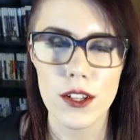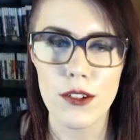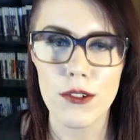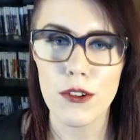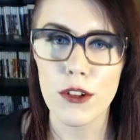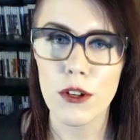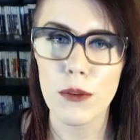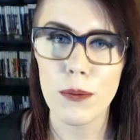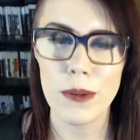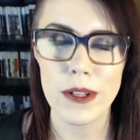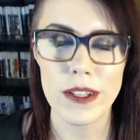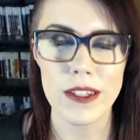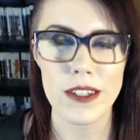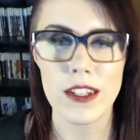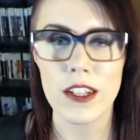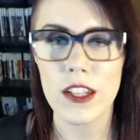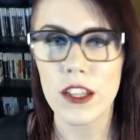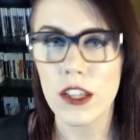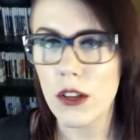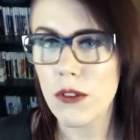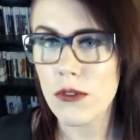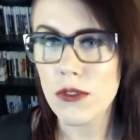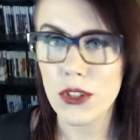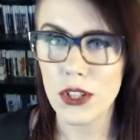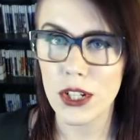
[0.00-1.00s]
The group is a
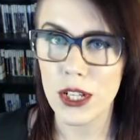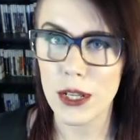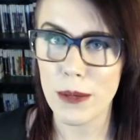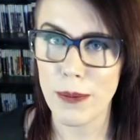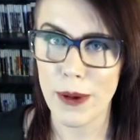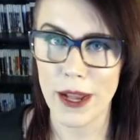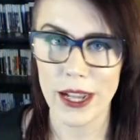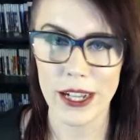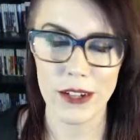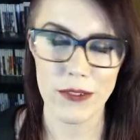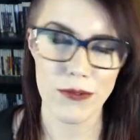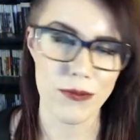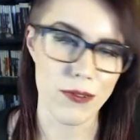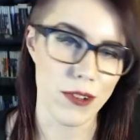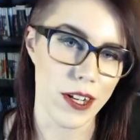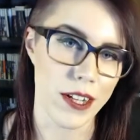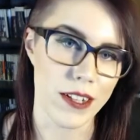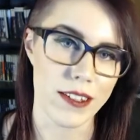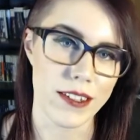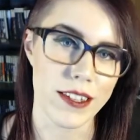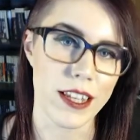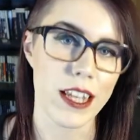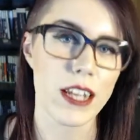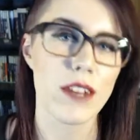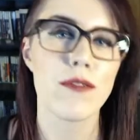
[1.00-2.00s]
close-knit pack of
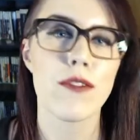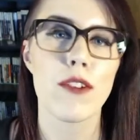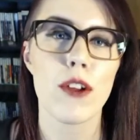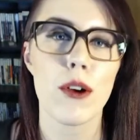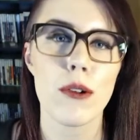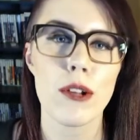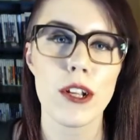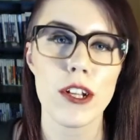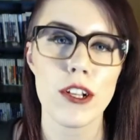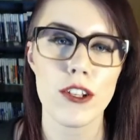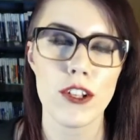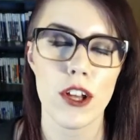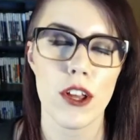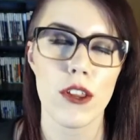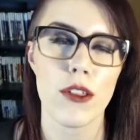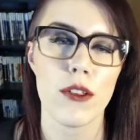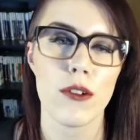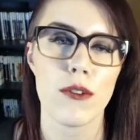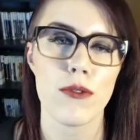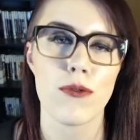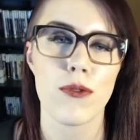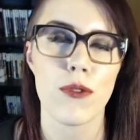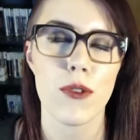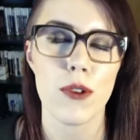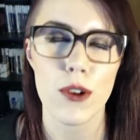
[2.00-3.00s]
friends that have known each
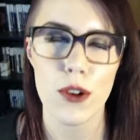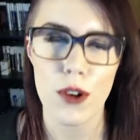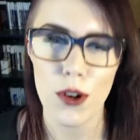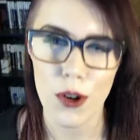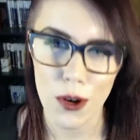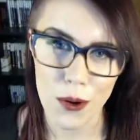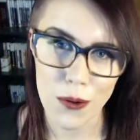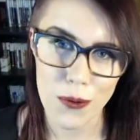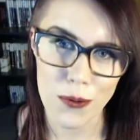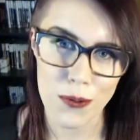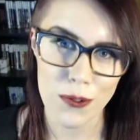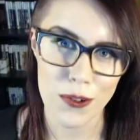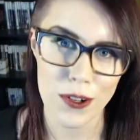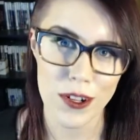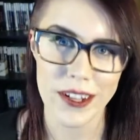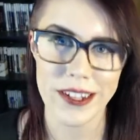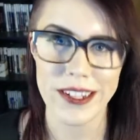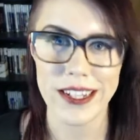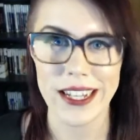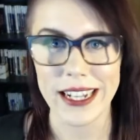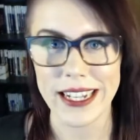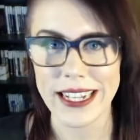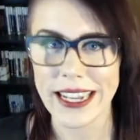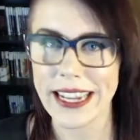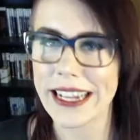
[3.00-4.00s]
other for over a
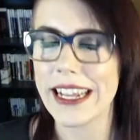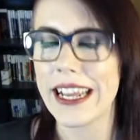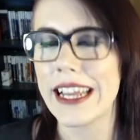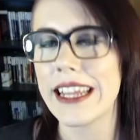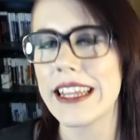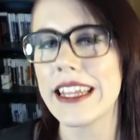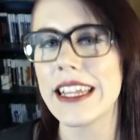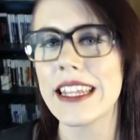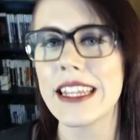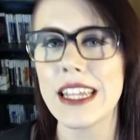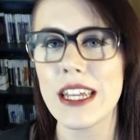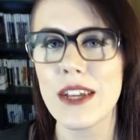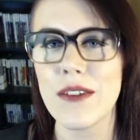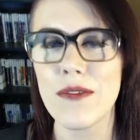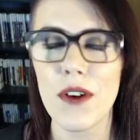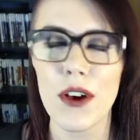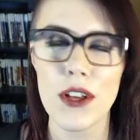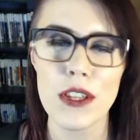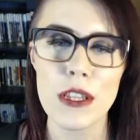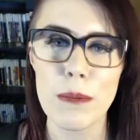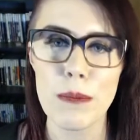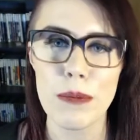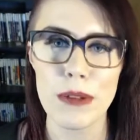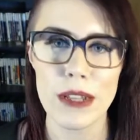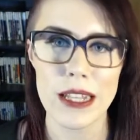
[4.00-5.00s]
decade, and they live
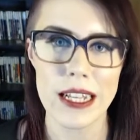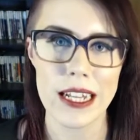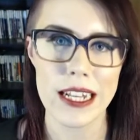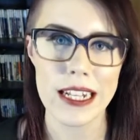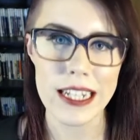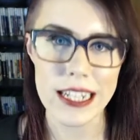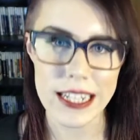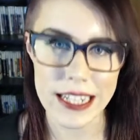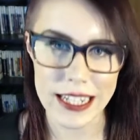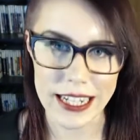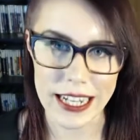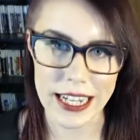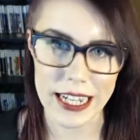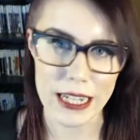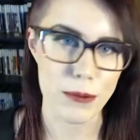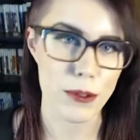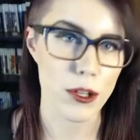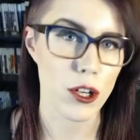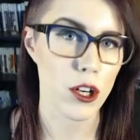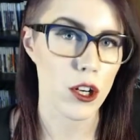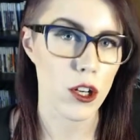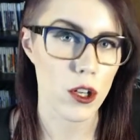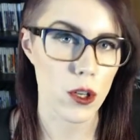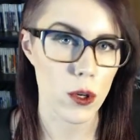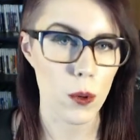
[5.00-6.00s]
on the planet
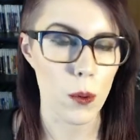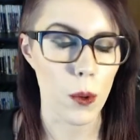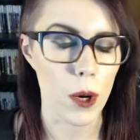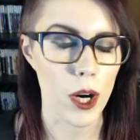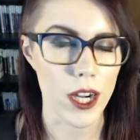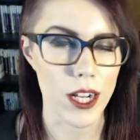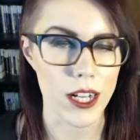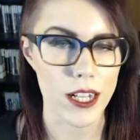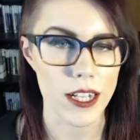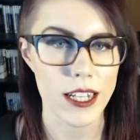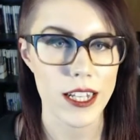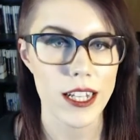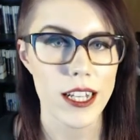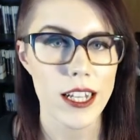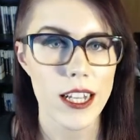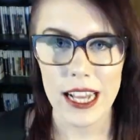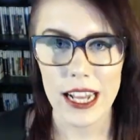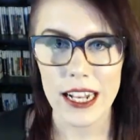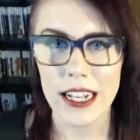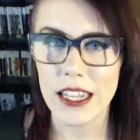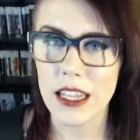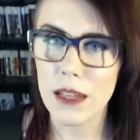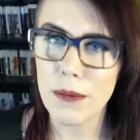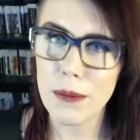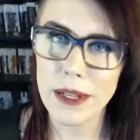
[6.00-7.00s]
named Erwan.
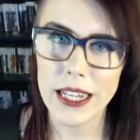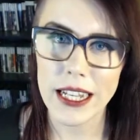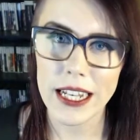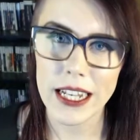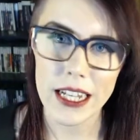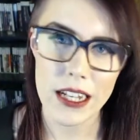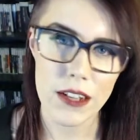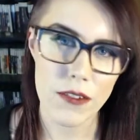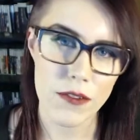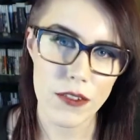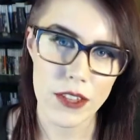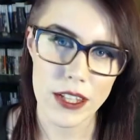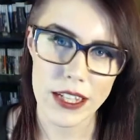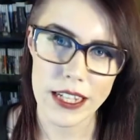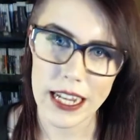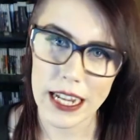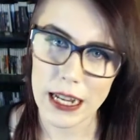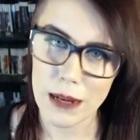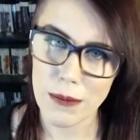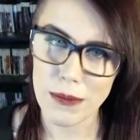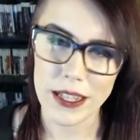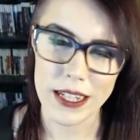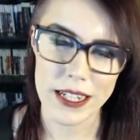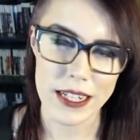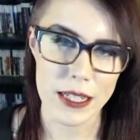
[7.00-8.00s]
And in the beginning of the
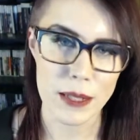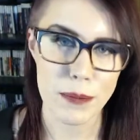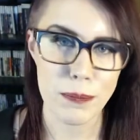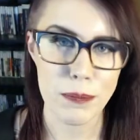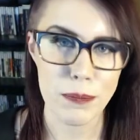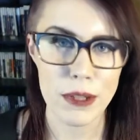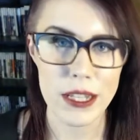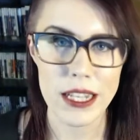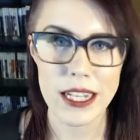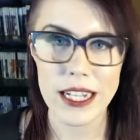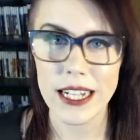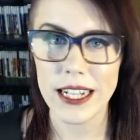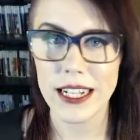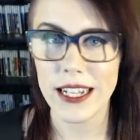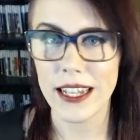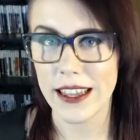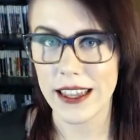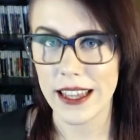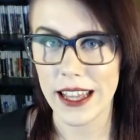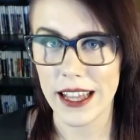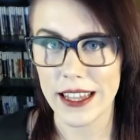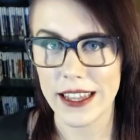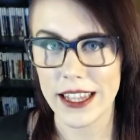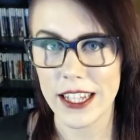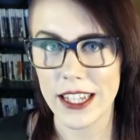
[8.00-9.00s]
game, they explain
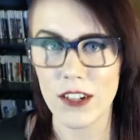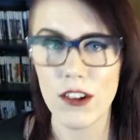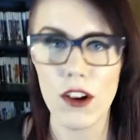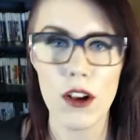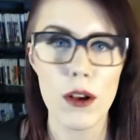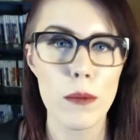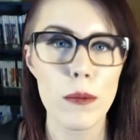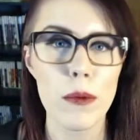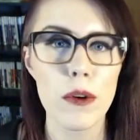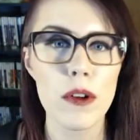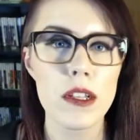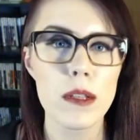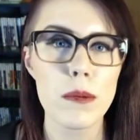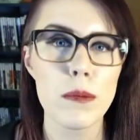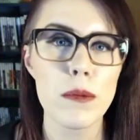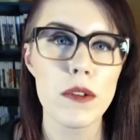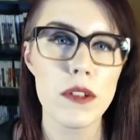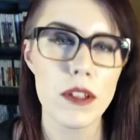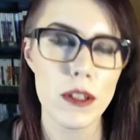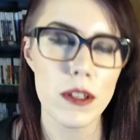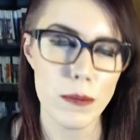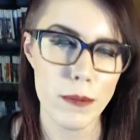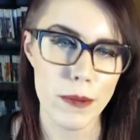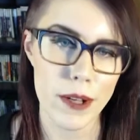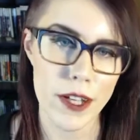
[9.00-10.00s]
that there are
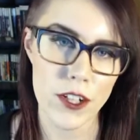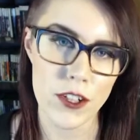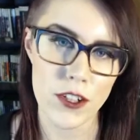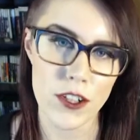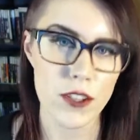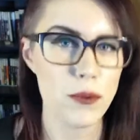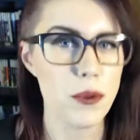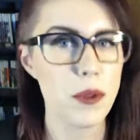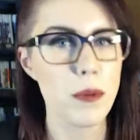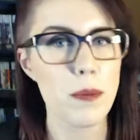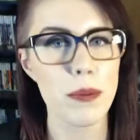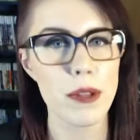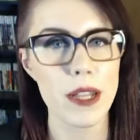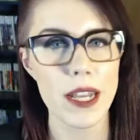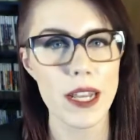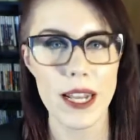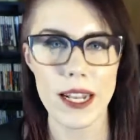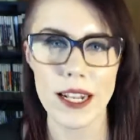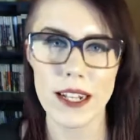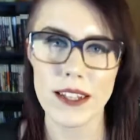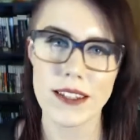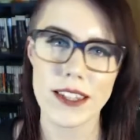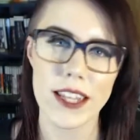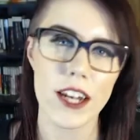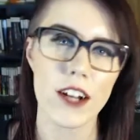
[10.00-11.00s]
multiple dimensions with
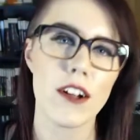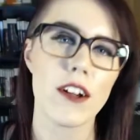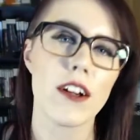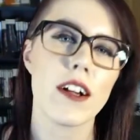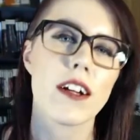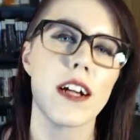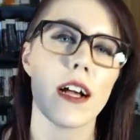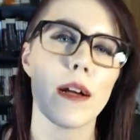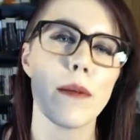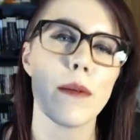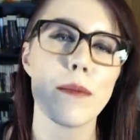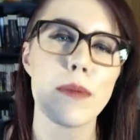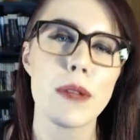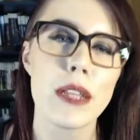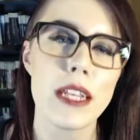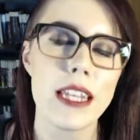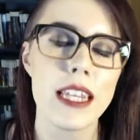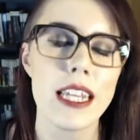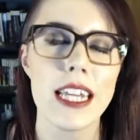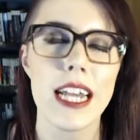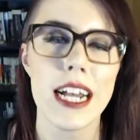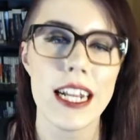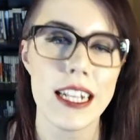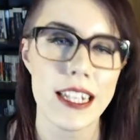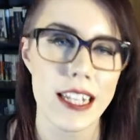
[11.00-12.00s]
planets that are
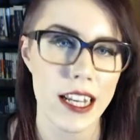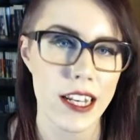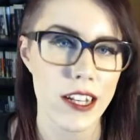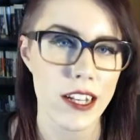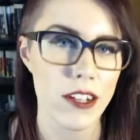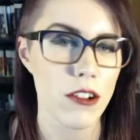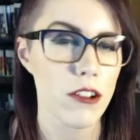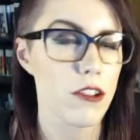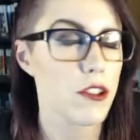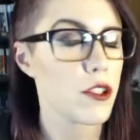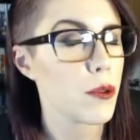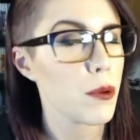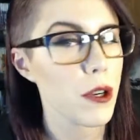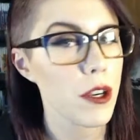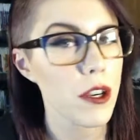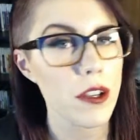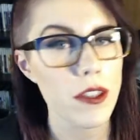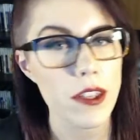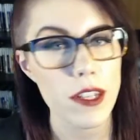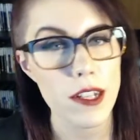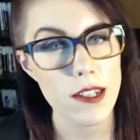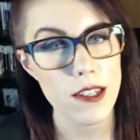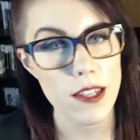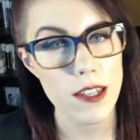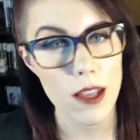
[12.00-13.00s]
completely identical to
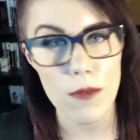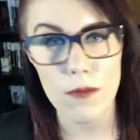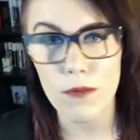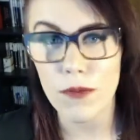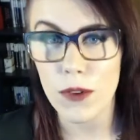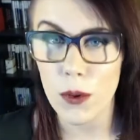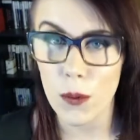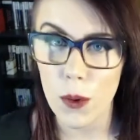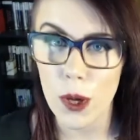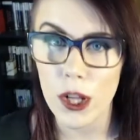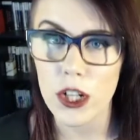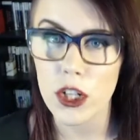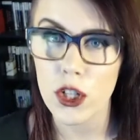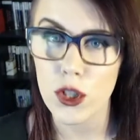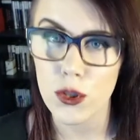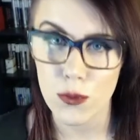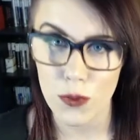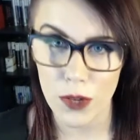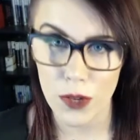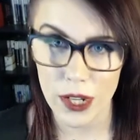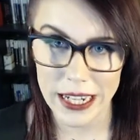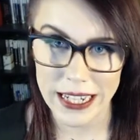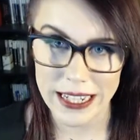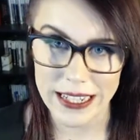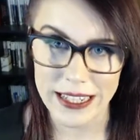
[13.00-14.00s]
Earth except for one
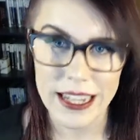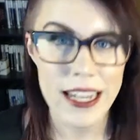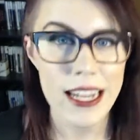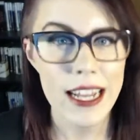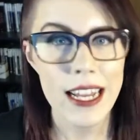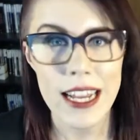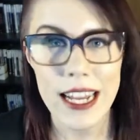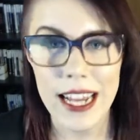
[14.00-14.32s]
trait.